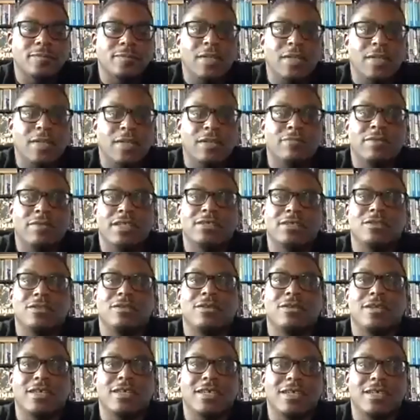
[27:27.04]

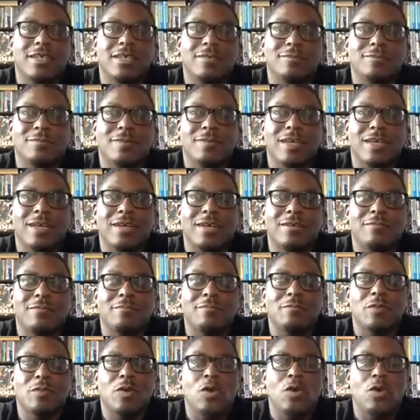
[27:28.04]
Victoria,
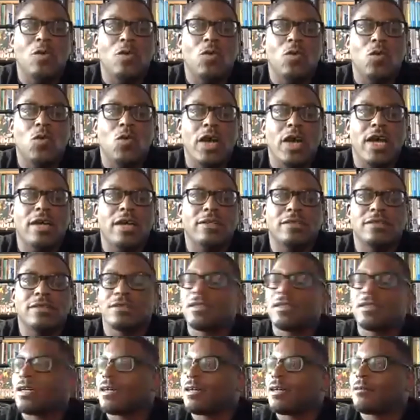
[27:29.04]

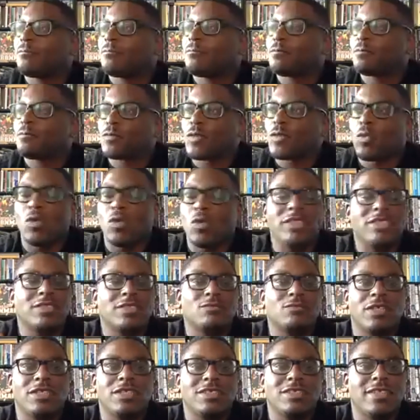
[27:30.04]

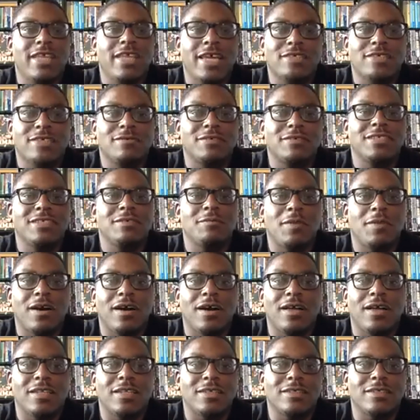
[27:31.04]
what's next for
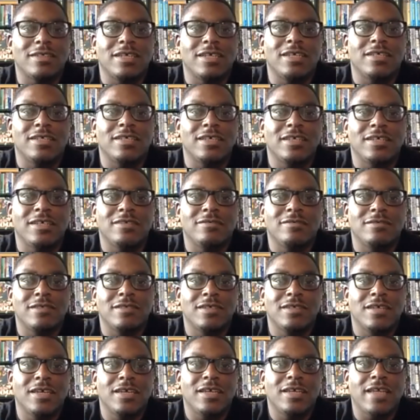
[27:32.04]
DMAHL,
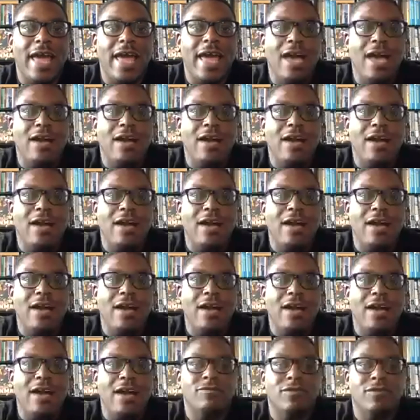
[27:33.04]
and how can
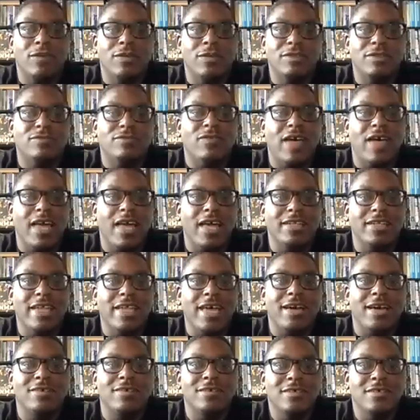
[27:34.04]
folks find
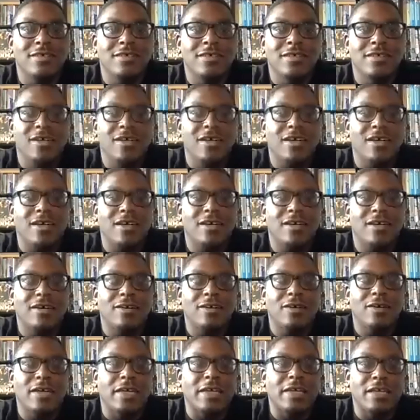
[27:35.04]
out
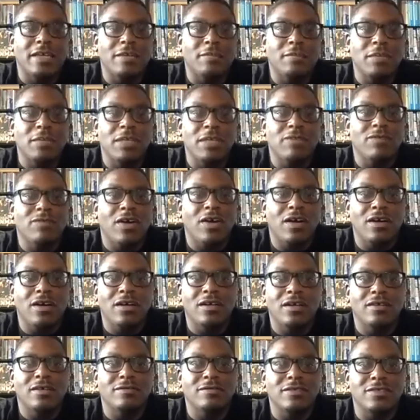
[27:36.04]
and be
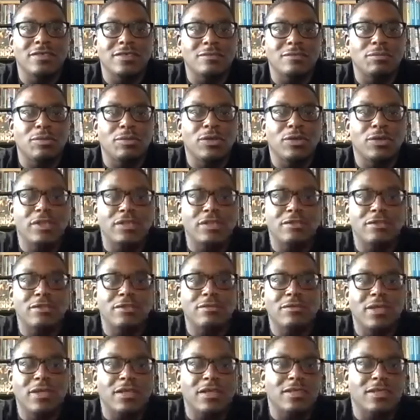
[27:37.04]
involved and support the
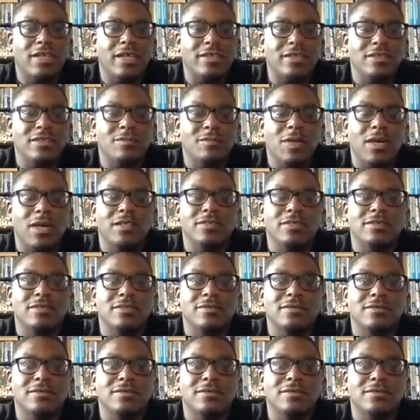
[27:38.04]
work that DMAHL is doing?